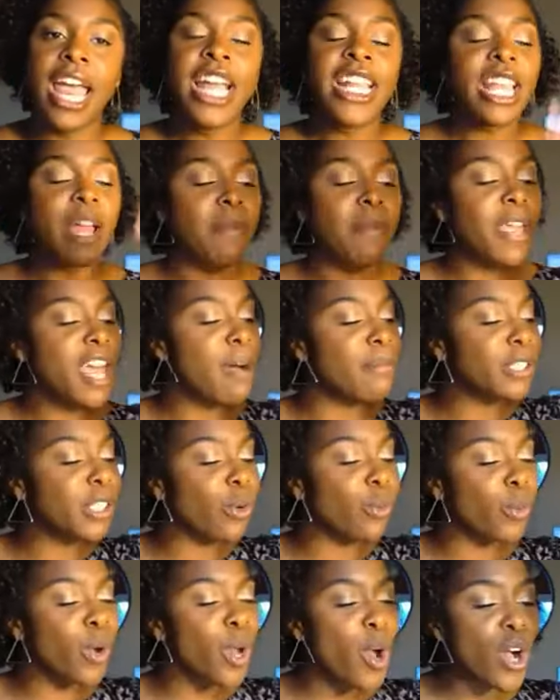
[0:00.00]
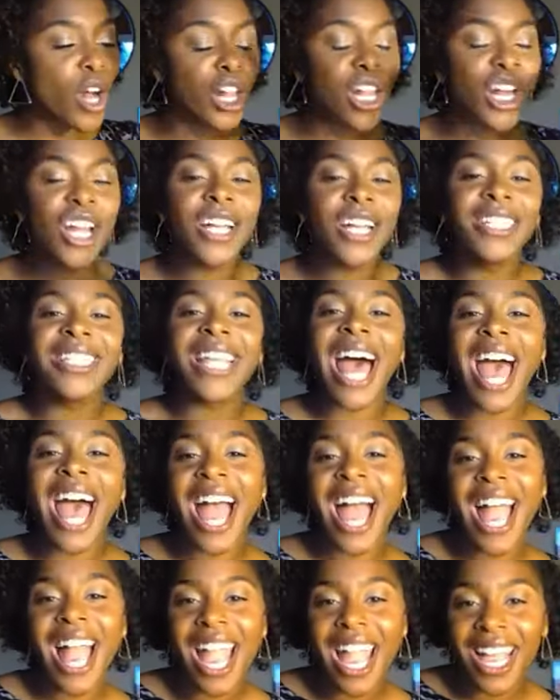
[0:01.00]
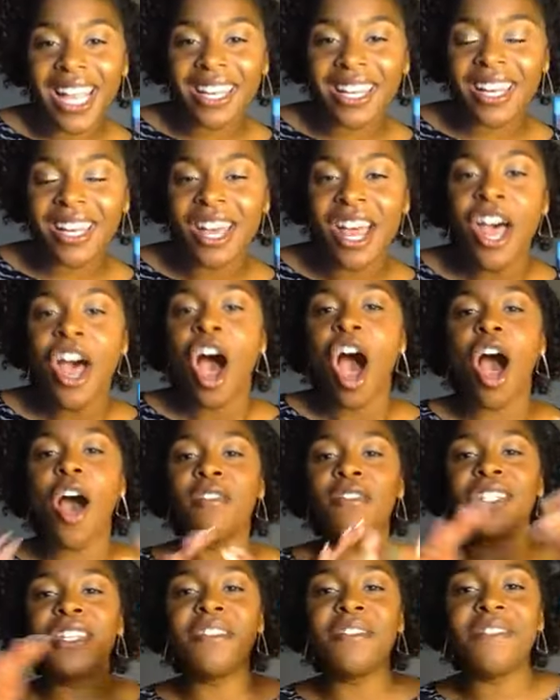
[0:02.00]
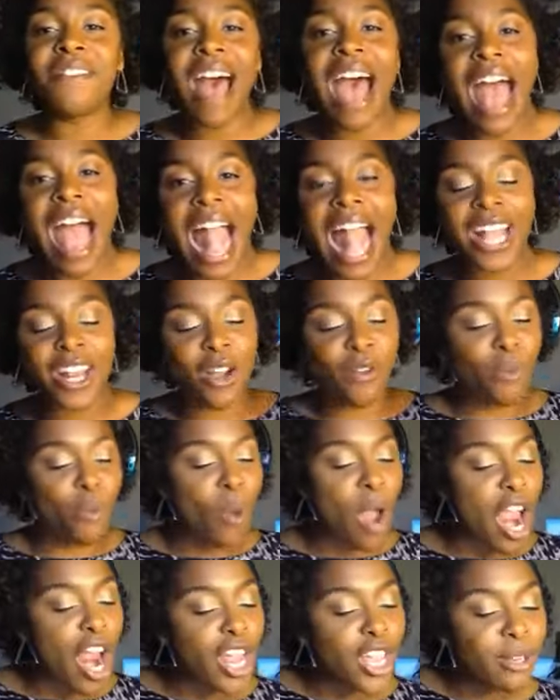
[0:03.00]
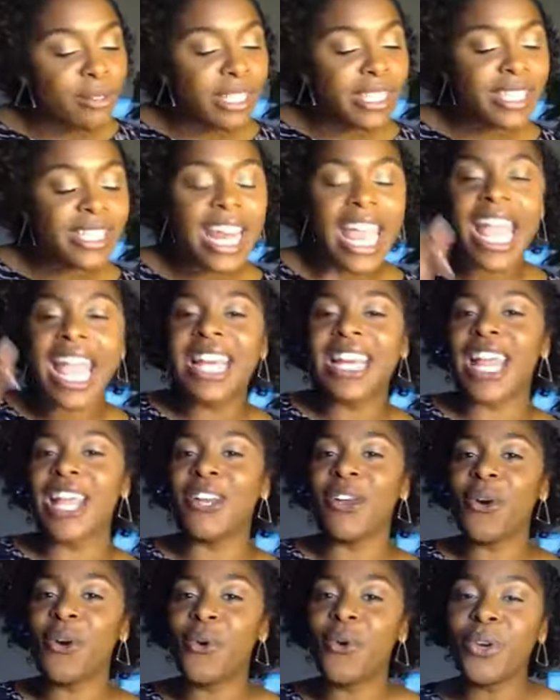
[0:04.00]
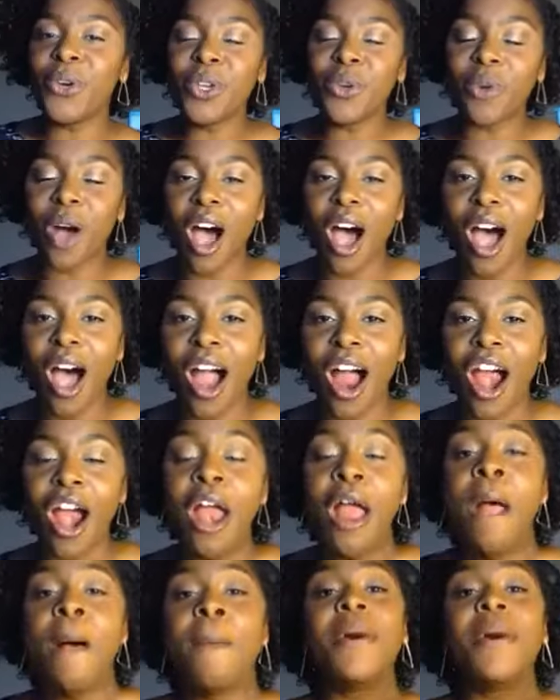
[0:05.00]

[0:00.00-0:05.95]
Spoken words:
There becomes a real clear line of divide of where you stand and who you are.